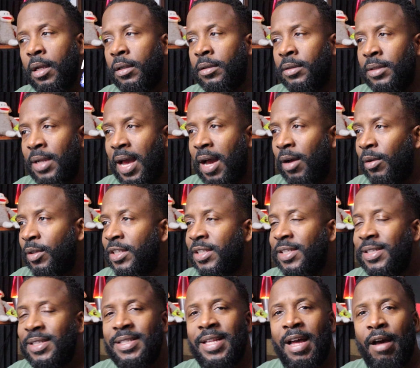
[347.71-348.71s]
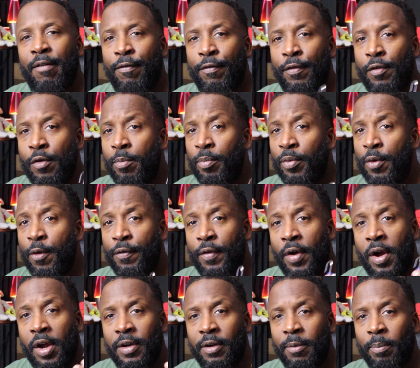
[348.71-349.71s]
Now, this is not foolproof or
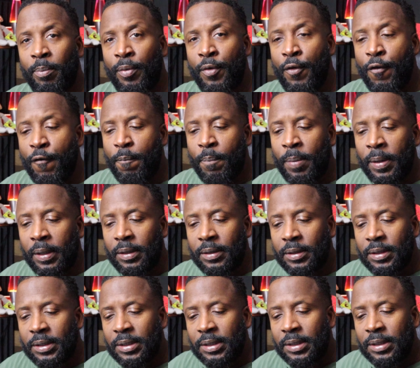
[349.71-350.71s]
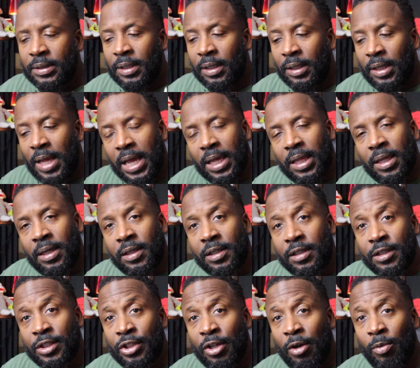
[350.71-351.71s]
100 proof, but the likelihood
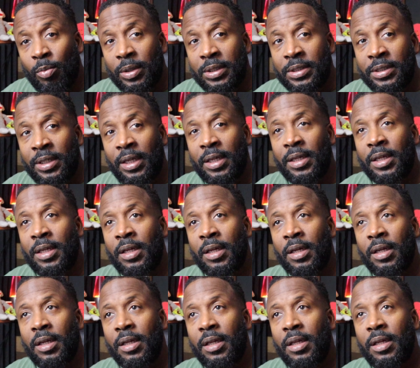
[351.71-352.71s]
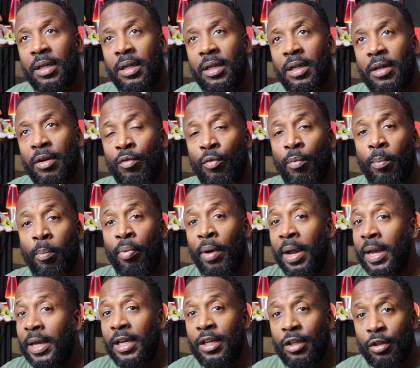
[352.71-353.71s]
of someone
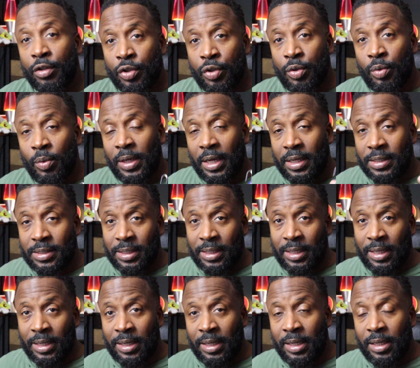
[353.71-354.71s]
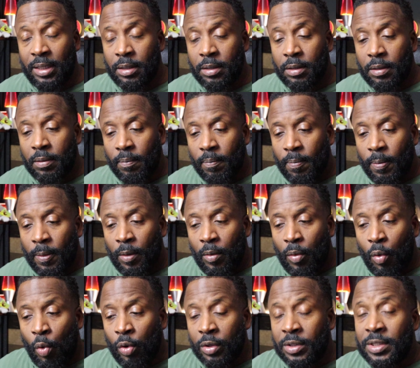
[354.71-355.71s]
breaking your suitcase to get in,
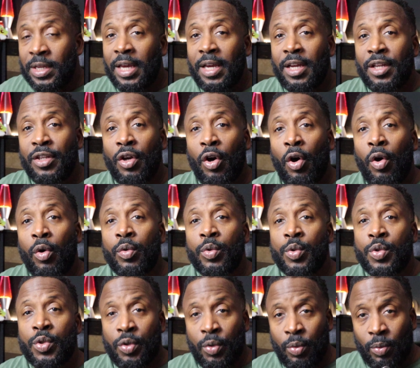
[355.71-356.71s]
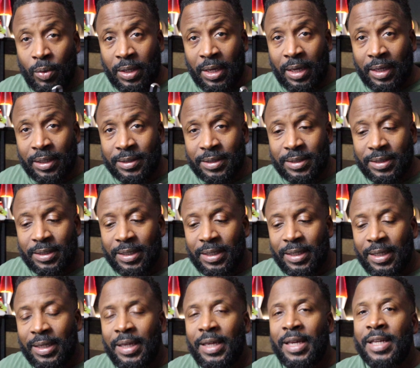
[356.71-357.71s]
or taking your whole suitcase,
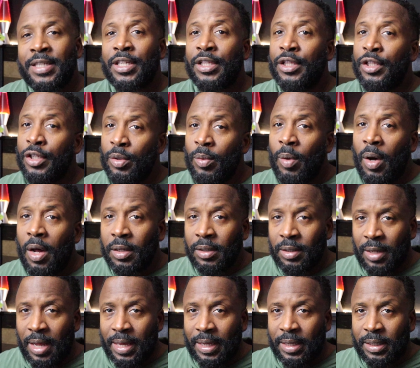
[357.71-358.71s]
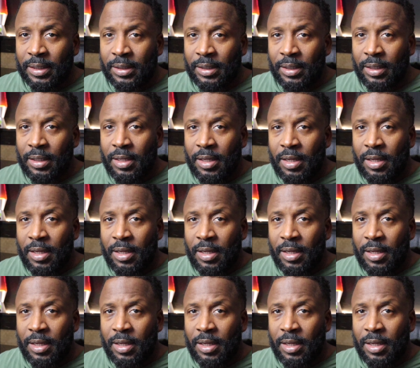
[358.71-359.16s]
is a little unlikely.